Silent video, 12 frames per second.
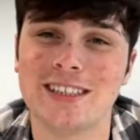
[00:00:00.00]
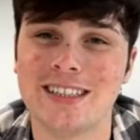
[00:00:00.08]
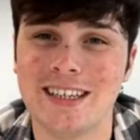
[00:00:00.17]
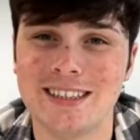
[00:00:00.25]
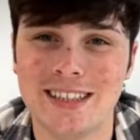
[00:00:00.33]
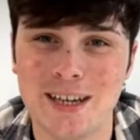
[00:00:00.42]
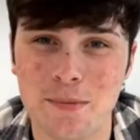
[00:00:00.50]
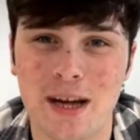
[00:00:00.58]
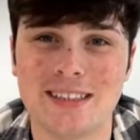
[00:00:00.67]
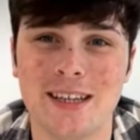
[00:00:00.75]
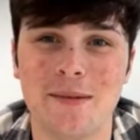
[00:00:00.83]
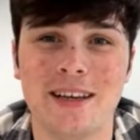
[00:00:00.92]
It's in a
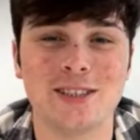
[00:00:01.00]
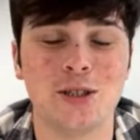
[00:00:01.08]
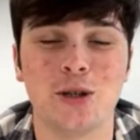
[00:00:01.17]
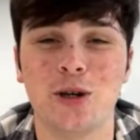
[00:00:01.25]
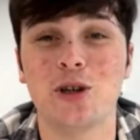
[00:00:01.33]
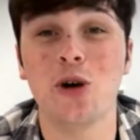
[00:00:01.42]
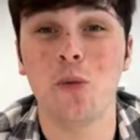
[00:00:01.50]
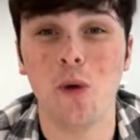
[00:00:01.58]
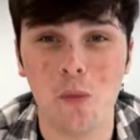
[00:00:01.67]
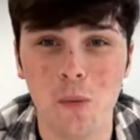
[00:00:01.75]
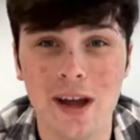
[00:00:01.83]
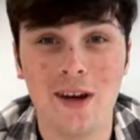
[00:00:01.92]
pandemic, so it could go
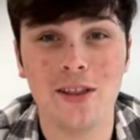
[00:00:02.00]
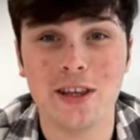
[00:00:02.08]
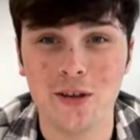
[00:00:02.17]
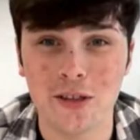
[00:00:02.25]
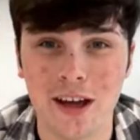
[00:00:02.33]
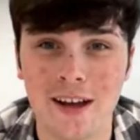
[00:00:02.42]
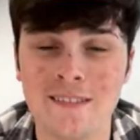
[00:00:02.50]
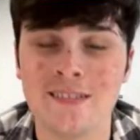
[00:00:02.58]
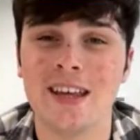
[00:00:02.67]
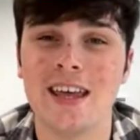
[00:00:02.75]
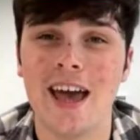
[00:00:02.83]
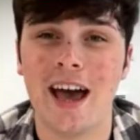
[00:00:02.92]
one way or the other.
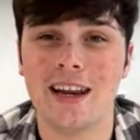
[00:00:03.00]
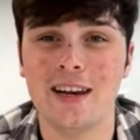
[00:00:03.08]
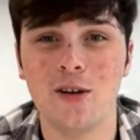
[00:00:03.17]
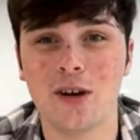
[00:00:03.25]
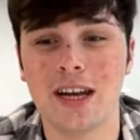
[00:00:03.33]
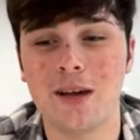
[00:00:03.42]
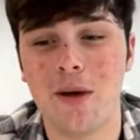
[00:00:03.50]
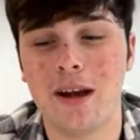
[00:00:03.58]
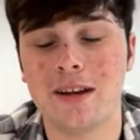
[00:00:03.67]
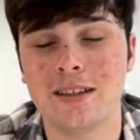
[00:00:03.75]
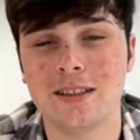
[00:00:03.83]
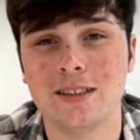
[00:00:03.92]
And it luckily went
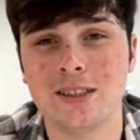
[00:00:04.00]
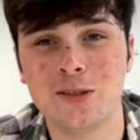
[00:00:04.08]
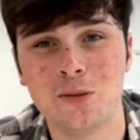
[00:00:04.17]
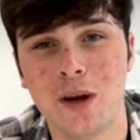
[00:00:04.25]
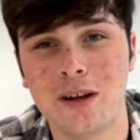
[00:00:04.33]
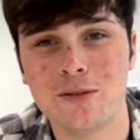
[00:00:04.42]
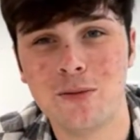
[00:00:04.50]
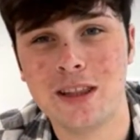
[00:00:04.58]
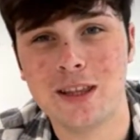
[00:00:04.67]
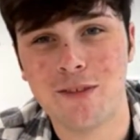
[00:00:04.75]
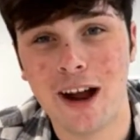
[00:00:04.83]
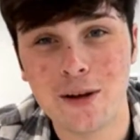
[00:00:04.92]
the
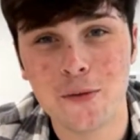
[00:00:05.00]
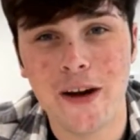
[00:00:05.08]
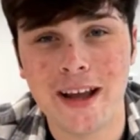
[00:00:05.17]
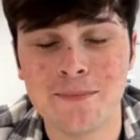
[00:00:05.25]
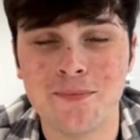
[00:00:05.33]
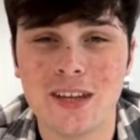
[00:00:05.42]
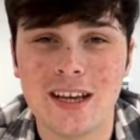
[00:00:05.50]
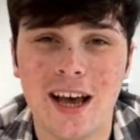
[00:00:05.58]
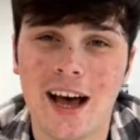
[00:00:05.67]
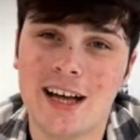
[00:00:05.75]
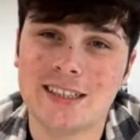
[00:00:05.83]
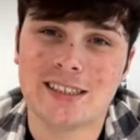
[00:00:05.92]
right way.
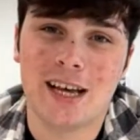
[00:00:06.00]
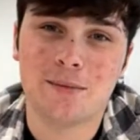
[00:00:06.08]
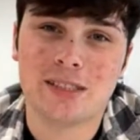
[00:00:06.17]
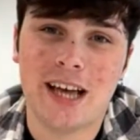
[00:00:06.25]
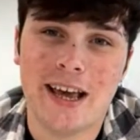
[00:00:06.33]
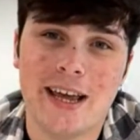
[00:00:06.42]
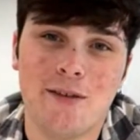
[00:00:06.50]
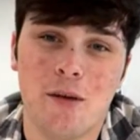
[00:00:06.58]
And I'm sat here in